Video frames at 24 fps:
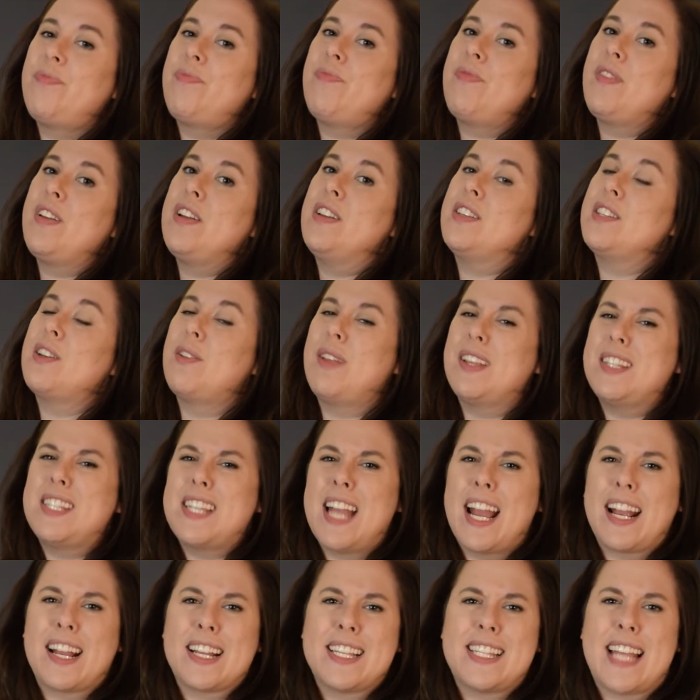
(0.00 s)
So let's
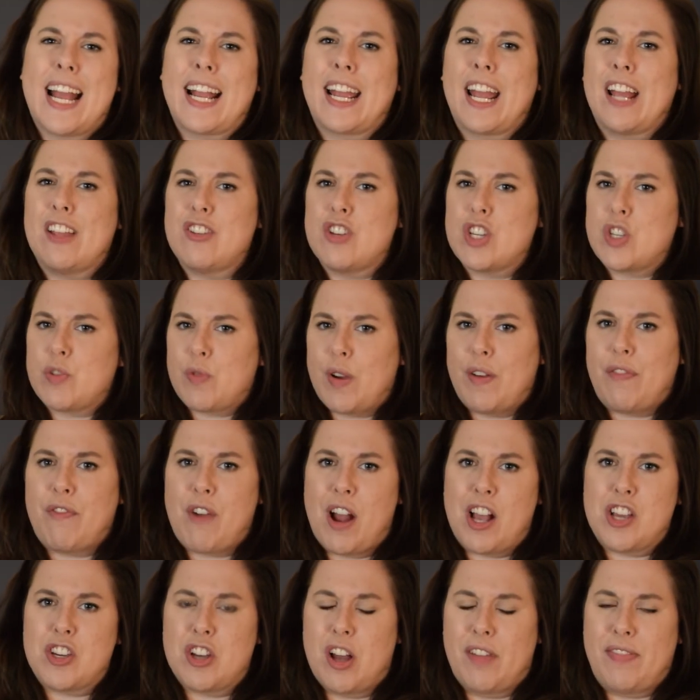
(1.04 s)
take a second and just
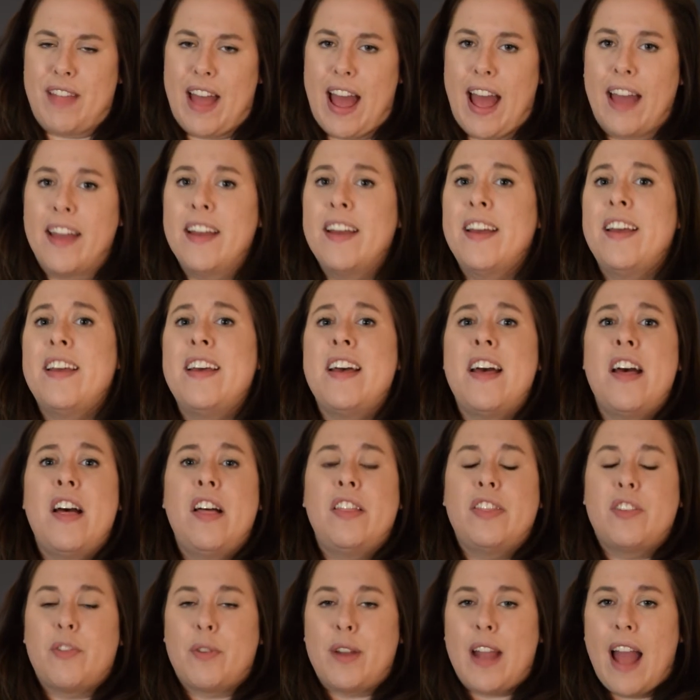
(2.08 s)
refresh on
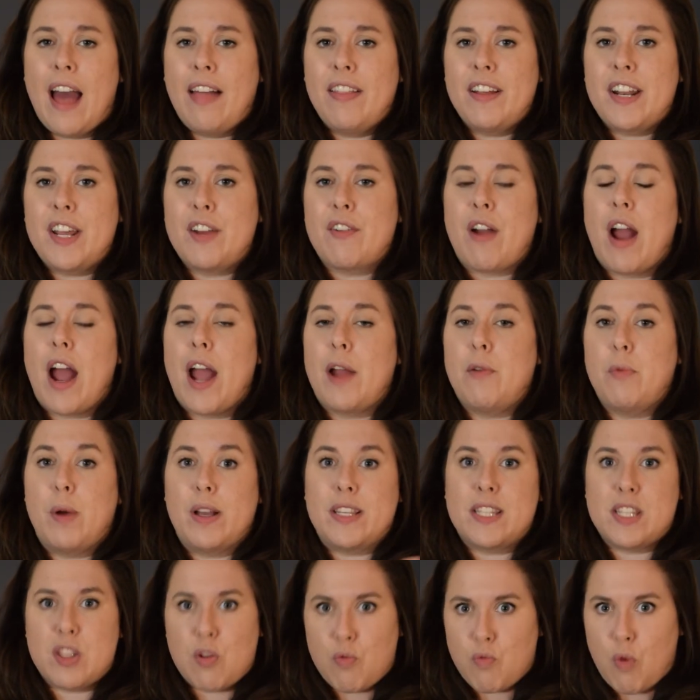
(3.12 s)
that. The reality ride
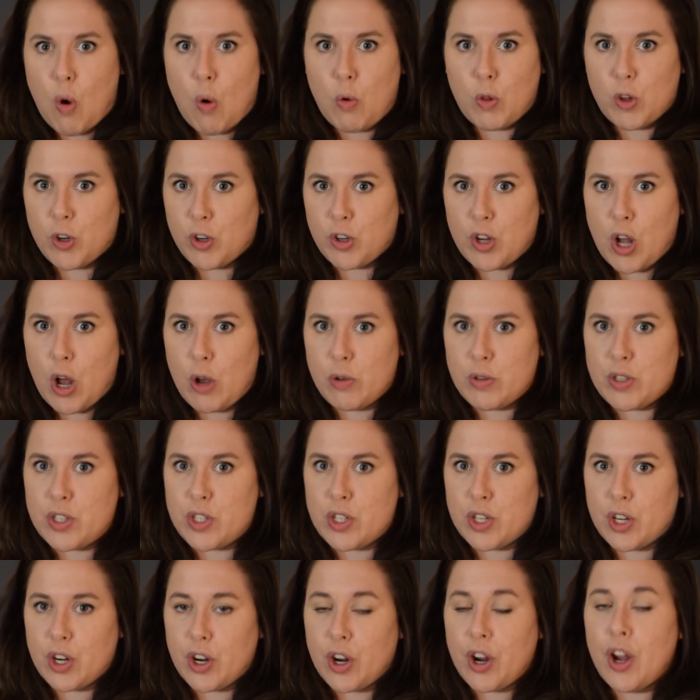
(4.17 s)
was the roller
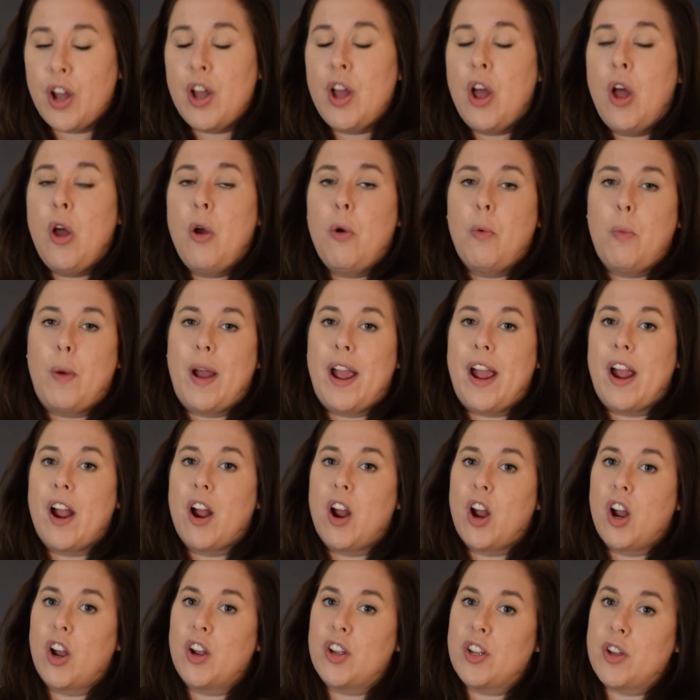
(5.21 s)
coaster
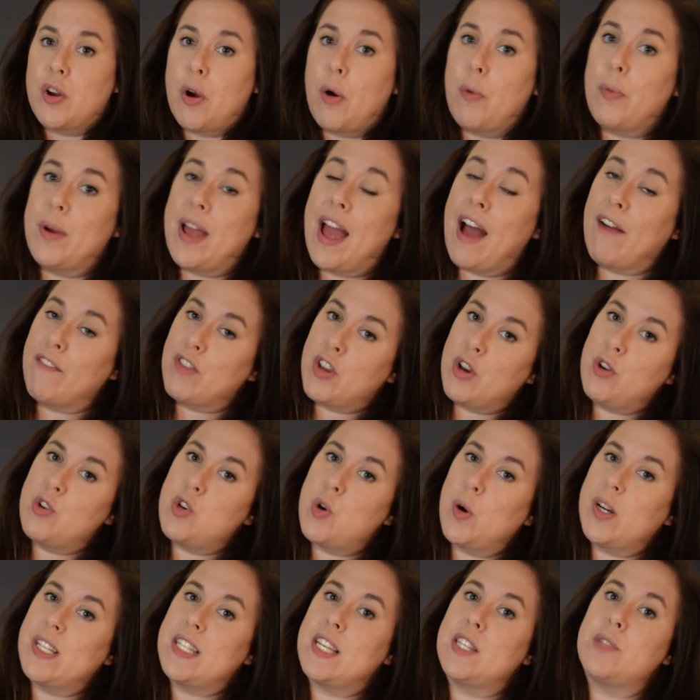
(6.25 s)
where, we have two
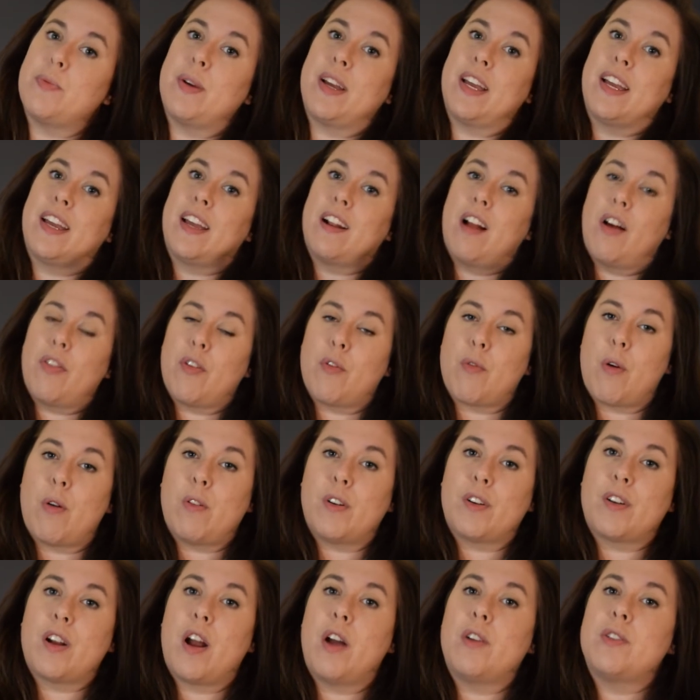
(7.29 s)
choices. We can get on the
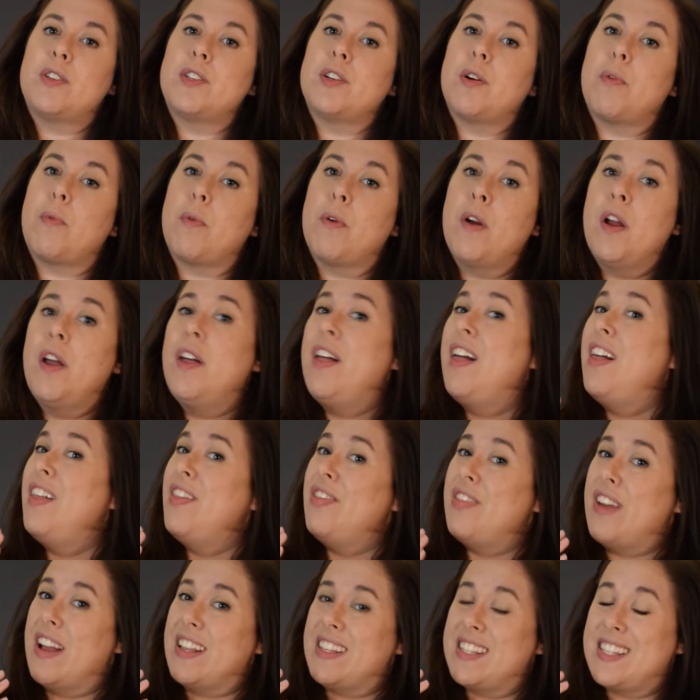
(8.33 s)
roller coaster
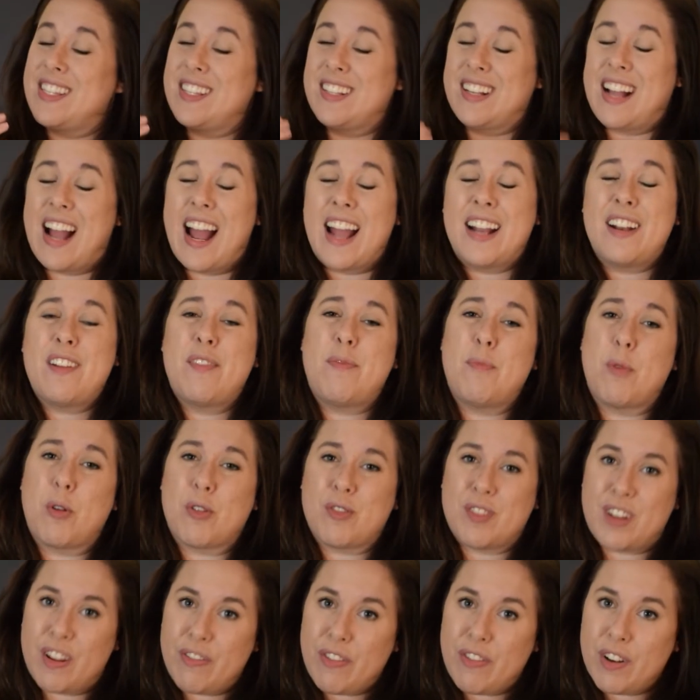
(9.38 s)
that's kind of
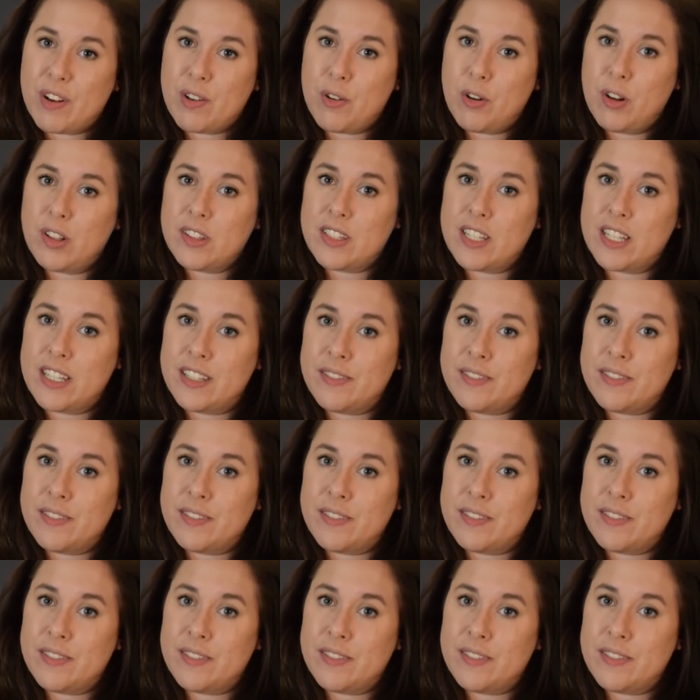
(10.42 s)
more difficult